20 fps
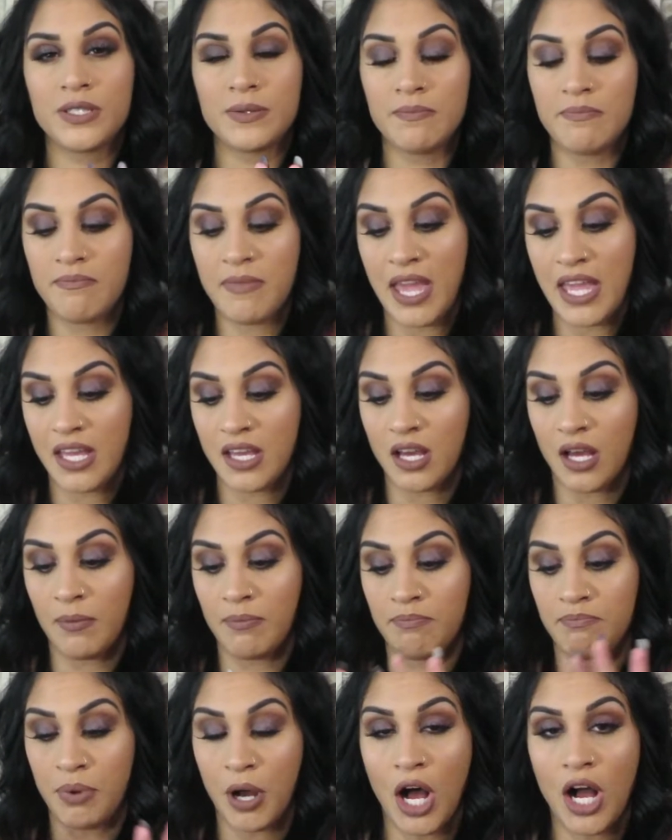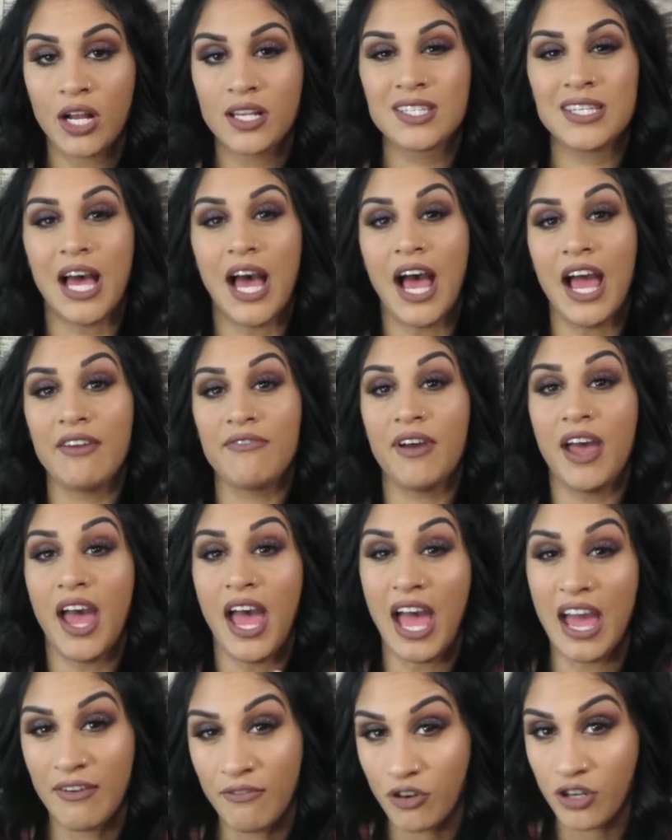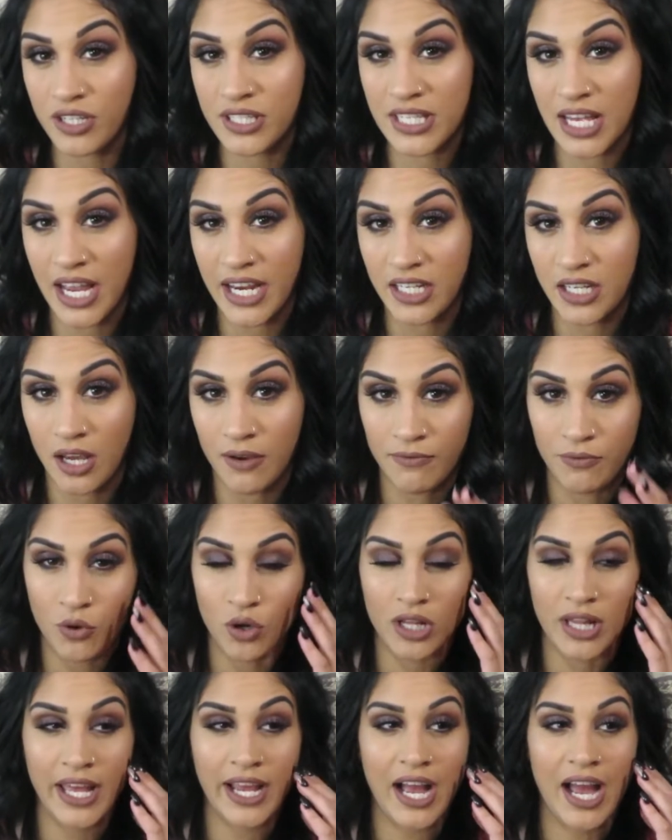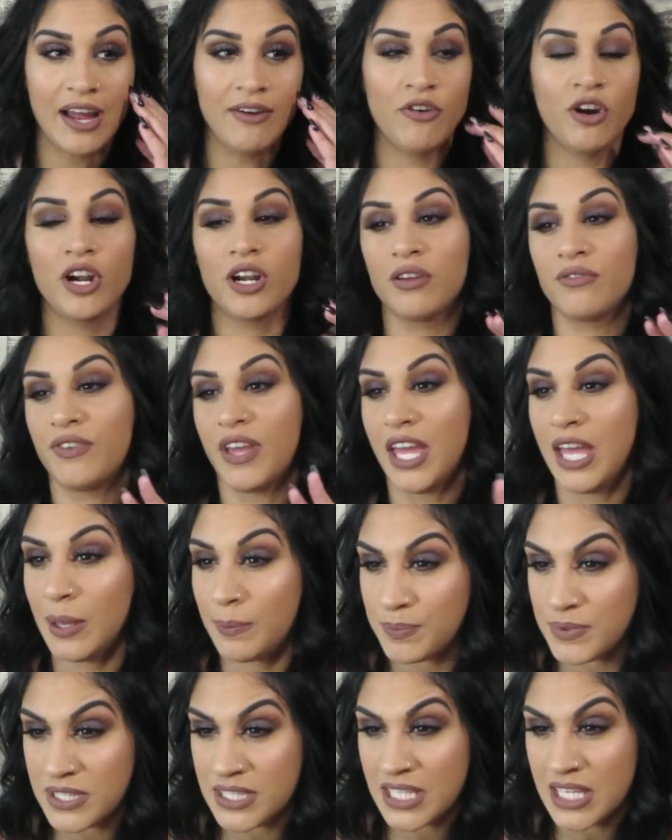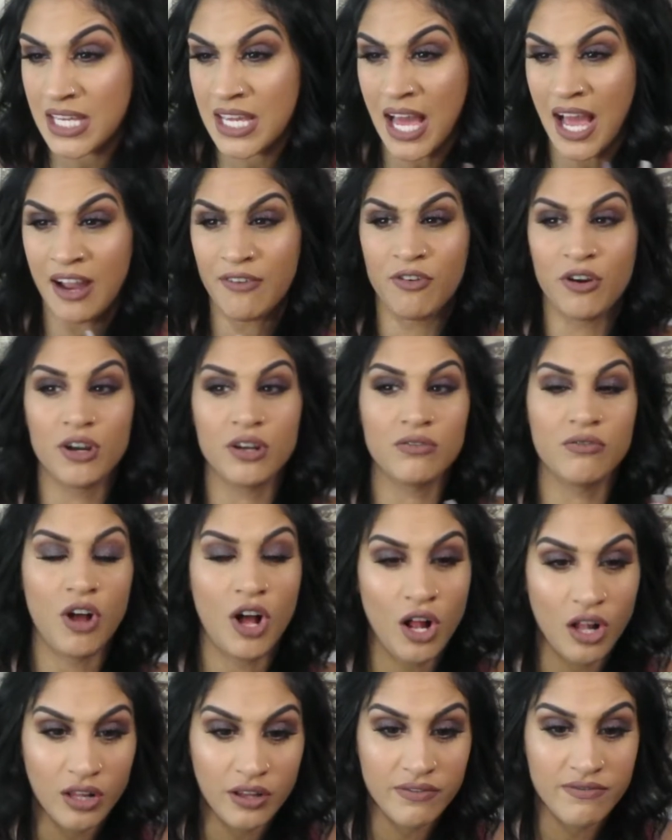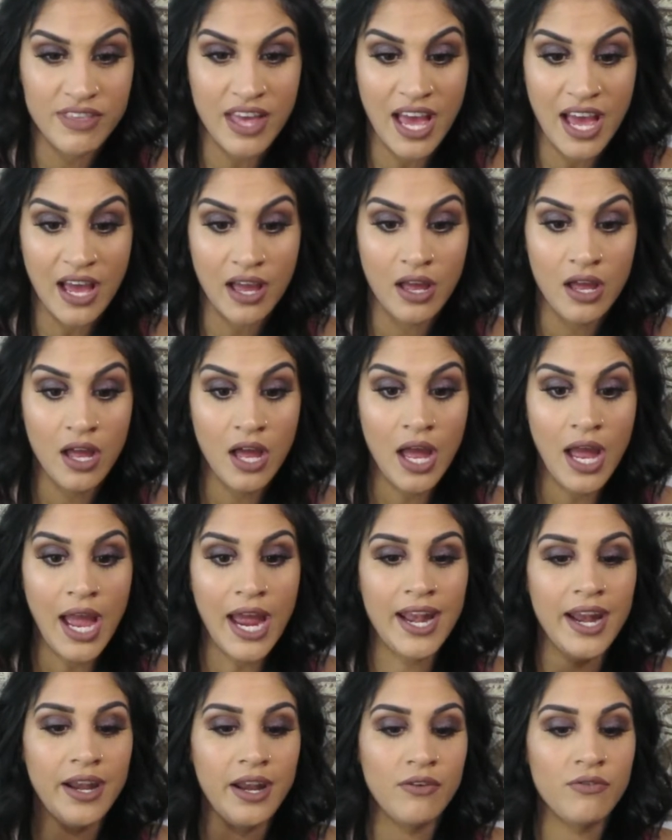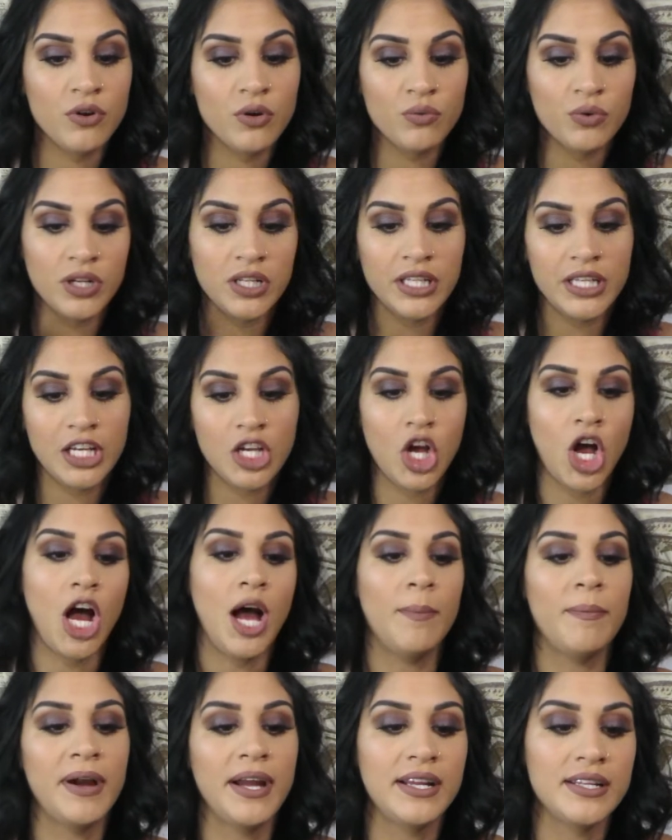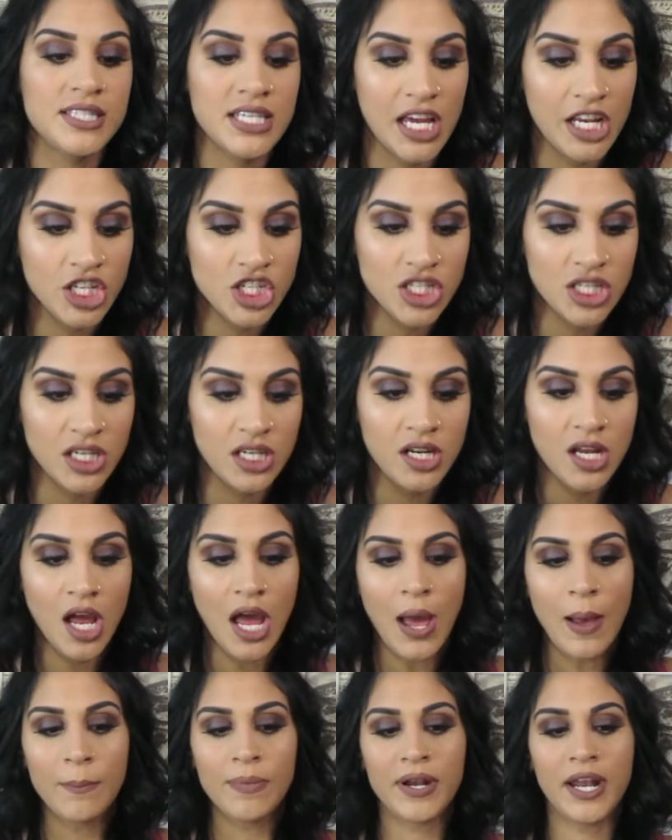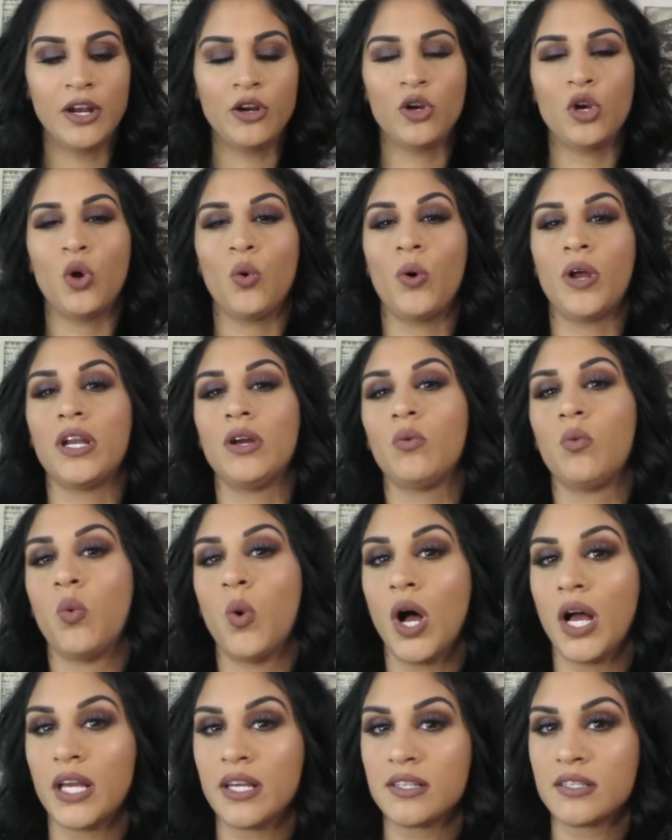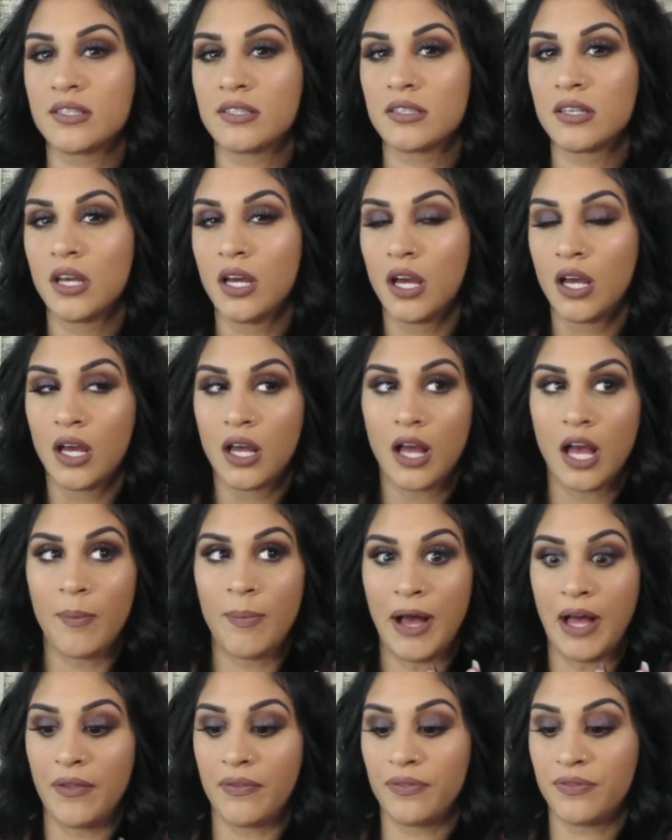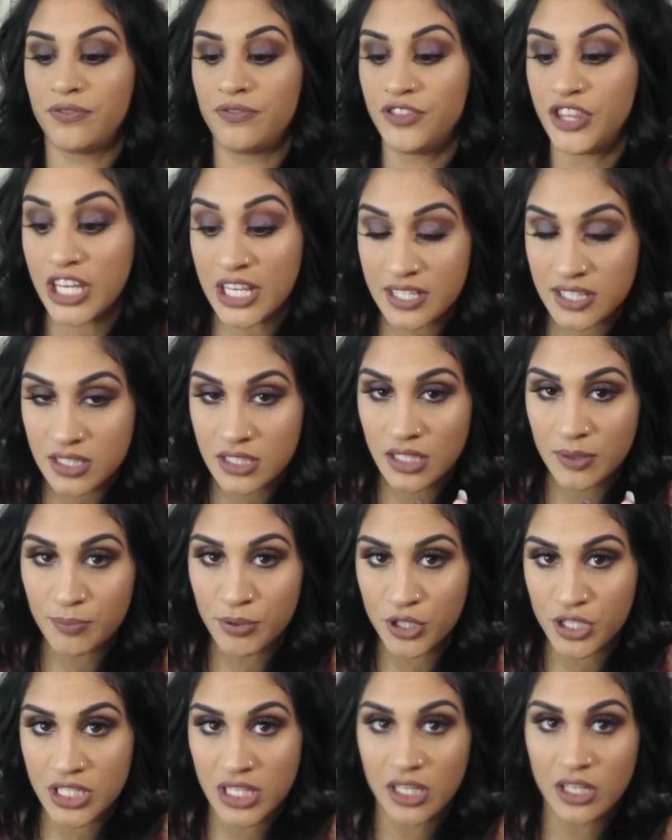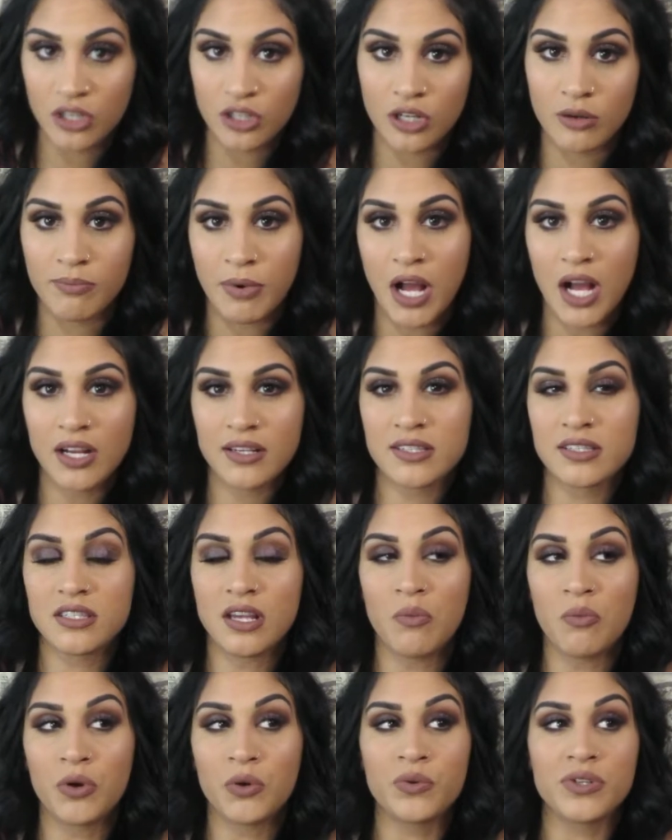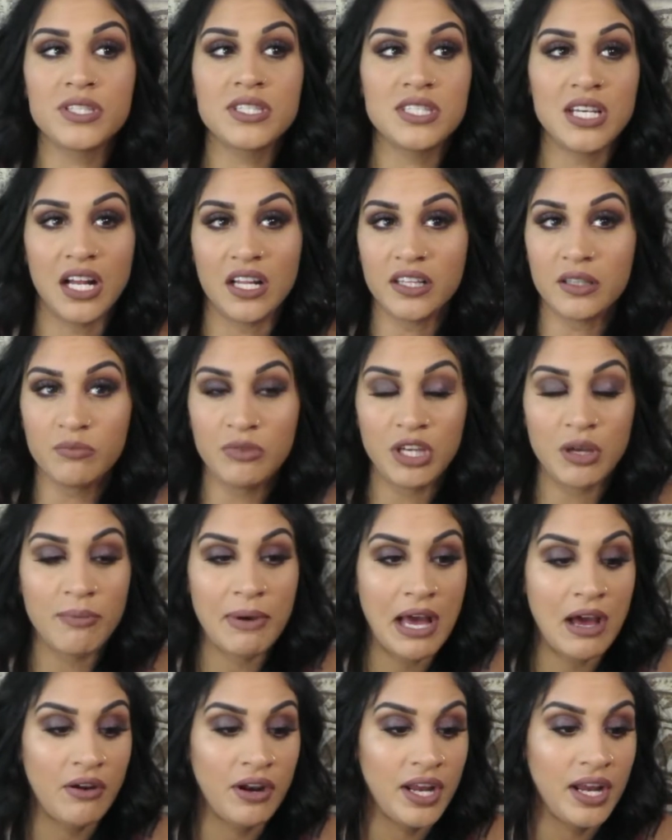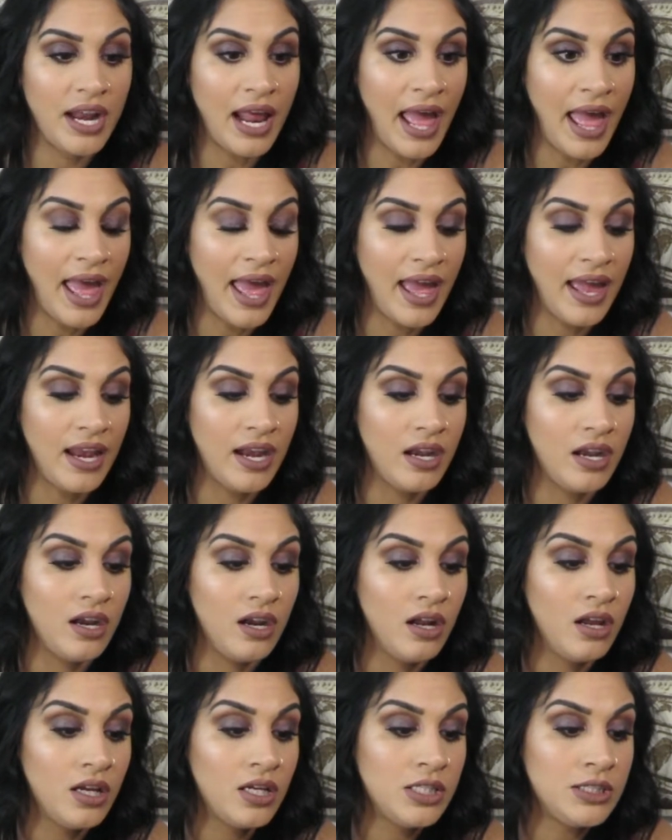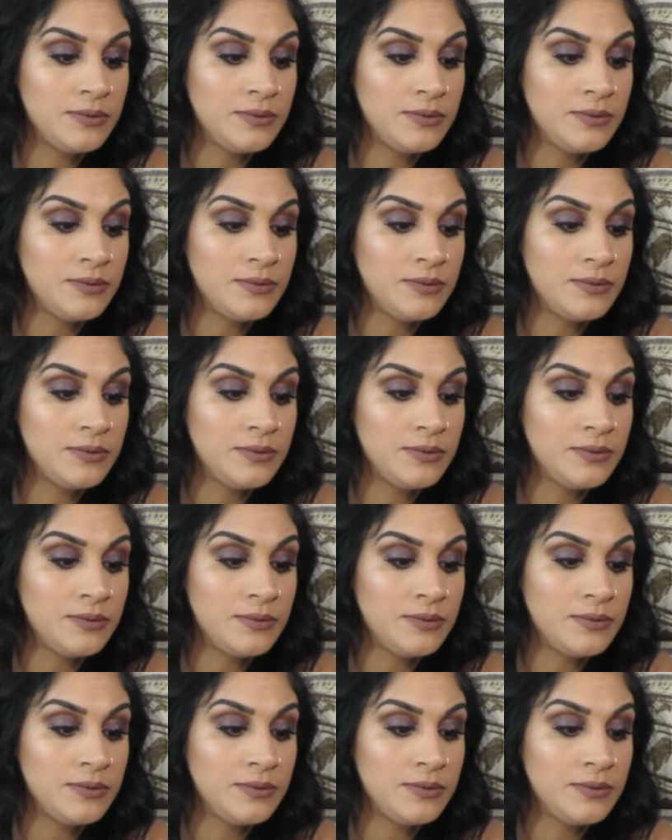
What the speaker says: makeup box I've ever signed up for. Like, I've heard of Ipsy, I've heard of all of that, and I never really caught my attention, but I don't know what it was about this particular box. Someone was telling me about it, and